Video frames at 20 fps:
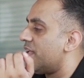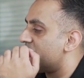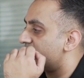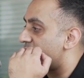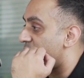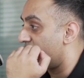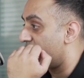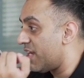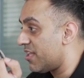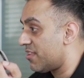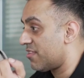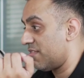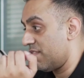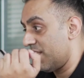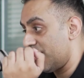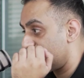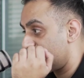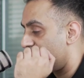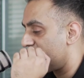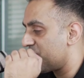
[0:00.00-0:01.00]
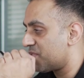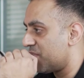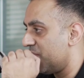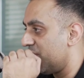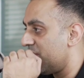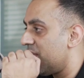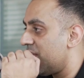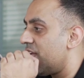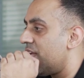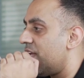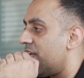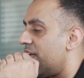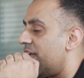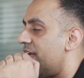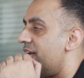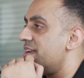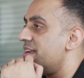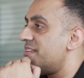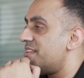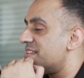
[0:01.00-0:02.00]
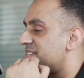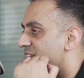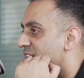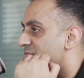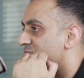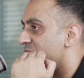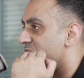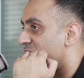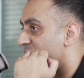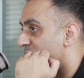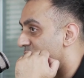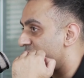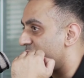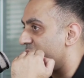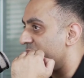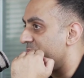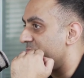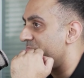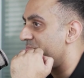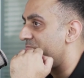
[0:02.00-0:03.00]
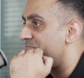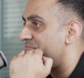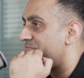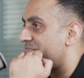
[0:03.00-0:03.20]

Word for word: He goes, great. That sounds good any discount for the first one?